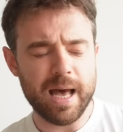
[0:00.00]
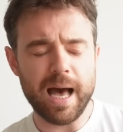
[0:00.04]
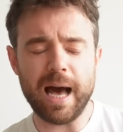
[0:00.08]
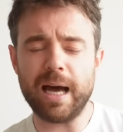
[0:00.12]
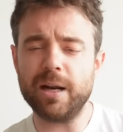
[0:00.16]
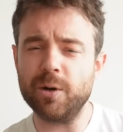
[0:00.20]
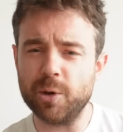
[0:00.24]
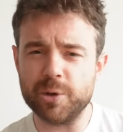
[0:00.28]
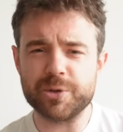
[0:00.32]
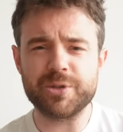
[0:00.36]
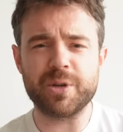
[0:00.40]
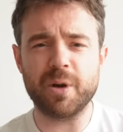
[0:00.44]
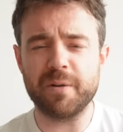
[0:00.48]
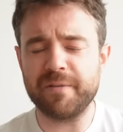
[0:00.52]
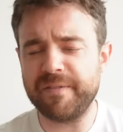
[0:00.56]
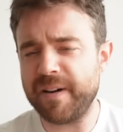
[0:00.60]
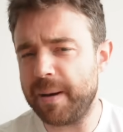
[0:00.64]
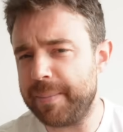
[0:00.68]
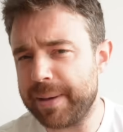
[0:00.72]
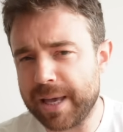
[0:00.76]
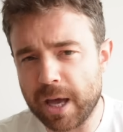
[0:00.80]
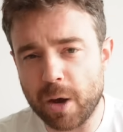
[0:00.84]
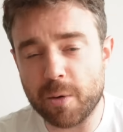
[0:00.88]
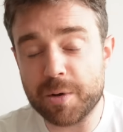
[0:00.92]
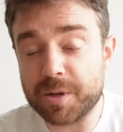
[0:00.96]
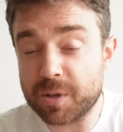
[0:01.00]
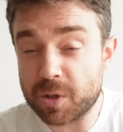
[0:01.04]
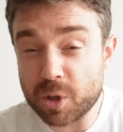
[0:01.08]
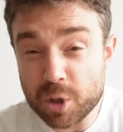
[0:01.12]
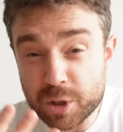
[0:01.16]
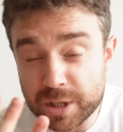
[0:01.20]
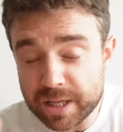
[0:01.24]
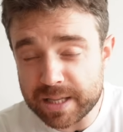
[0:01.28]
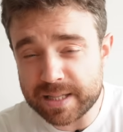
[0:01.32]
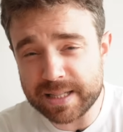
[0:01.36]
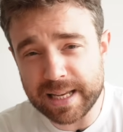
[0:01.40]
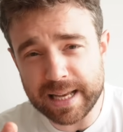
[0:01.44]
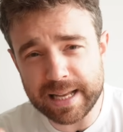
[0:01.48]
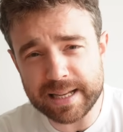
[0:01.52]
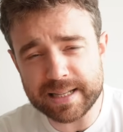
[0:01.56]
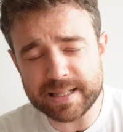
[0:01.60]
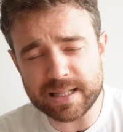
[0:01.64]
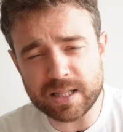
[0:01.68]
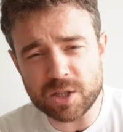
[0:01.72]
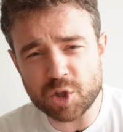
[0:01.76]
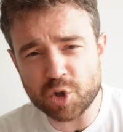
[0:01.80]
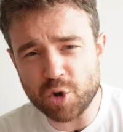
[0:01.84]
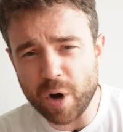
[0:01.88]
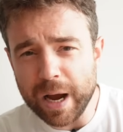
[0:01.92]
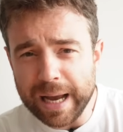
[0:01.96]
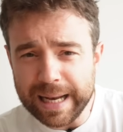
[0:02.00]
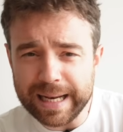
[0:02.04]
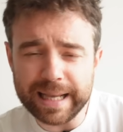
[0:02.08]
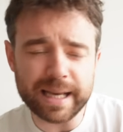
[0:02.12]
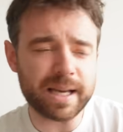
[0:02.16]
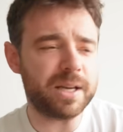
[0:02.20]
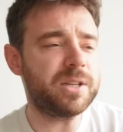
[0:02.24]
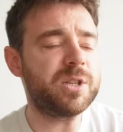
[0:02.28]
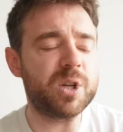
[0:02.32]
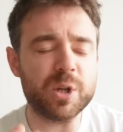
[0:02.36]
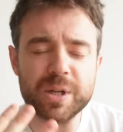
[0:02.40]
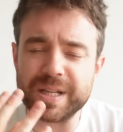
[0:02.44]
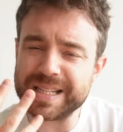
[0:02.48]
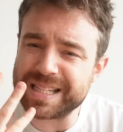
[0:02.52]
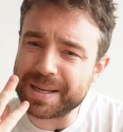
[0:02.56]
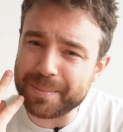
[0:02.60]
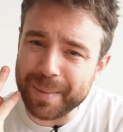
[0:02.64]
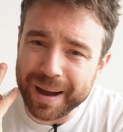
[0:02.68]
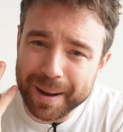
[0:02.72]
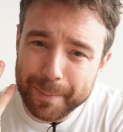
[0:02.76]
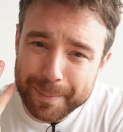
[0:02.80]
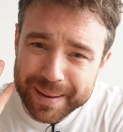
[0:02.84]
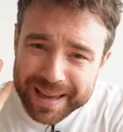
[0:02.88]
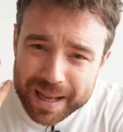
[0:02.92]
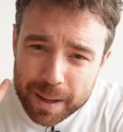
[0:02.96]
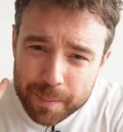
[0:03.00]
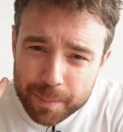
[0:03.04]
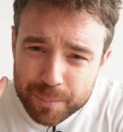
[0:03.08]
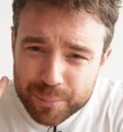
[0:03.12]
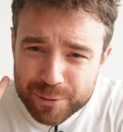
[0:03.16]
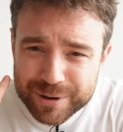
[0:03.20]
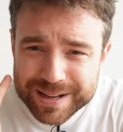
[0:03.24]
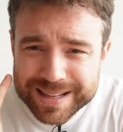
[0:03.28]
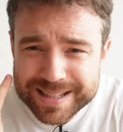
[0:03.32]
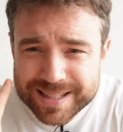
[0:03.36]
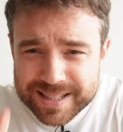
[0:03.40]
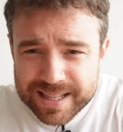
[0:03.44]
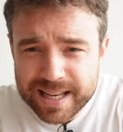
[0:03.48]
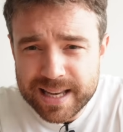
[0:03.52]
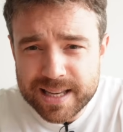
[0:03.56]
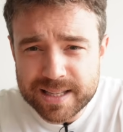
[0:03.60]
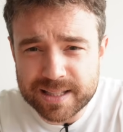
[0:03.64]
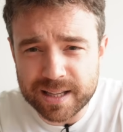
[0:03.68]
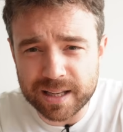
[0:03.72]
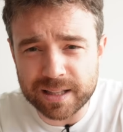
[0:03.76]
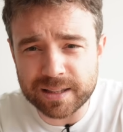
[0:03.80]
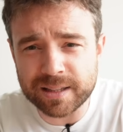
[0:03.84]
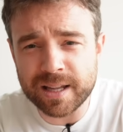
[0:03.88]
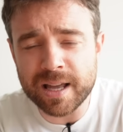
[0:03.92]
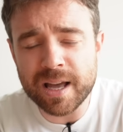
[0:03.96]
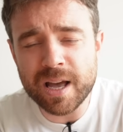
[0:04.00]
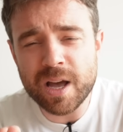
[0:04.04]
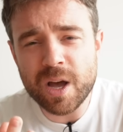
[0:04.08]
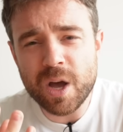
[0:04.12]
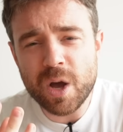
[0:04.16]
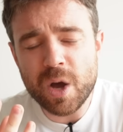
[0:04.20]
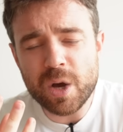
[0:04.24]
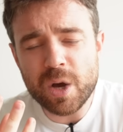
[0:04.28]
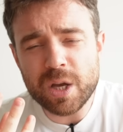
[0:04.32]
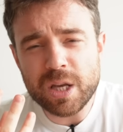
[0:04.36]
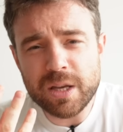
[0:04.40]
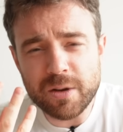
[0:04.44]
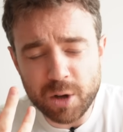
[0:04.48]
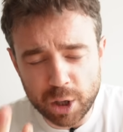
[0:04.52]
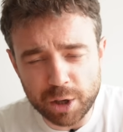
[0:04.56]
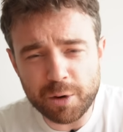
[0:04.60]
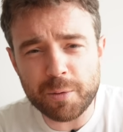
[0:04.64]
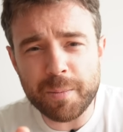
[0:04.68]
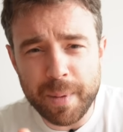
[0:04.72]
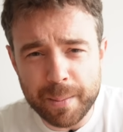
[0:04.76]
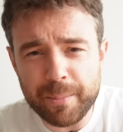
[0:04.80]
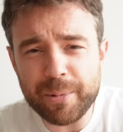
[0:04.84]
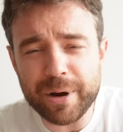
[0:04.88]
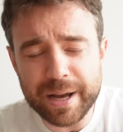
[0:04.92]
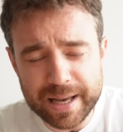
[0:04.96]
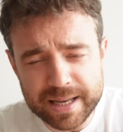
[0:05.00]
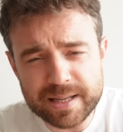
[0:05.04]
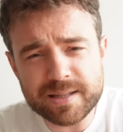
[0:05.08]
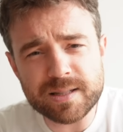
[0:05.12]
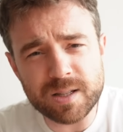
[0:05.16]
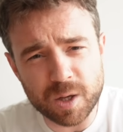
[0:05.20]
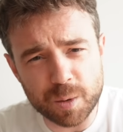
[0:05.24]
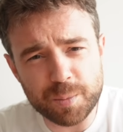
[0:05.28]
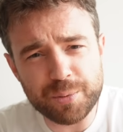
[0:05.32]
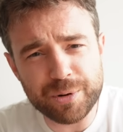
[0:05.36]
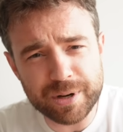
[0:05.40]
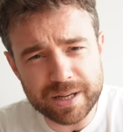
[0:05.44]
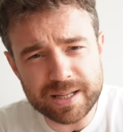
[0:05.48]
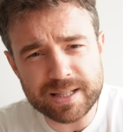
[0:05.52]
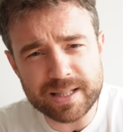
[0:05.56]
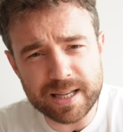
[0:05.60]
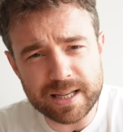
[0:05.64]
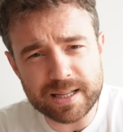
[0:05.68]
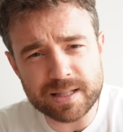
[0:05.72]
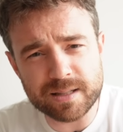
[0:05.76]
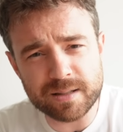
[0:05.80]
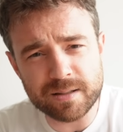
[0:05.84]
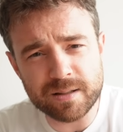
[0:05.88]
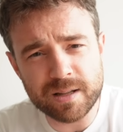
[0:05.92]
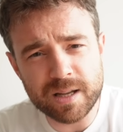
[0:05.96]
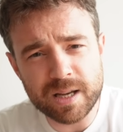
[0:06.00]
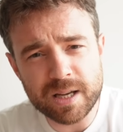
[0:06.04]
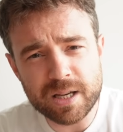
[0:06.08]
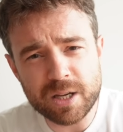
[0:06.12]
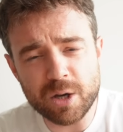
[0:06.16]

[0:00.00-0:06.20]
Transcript: And also Fabio, as good as he is in training, as good as he might be in pre-season, you've got to remember it's still pre-season.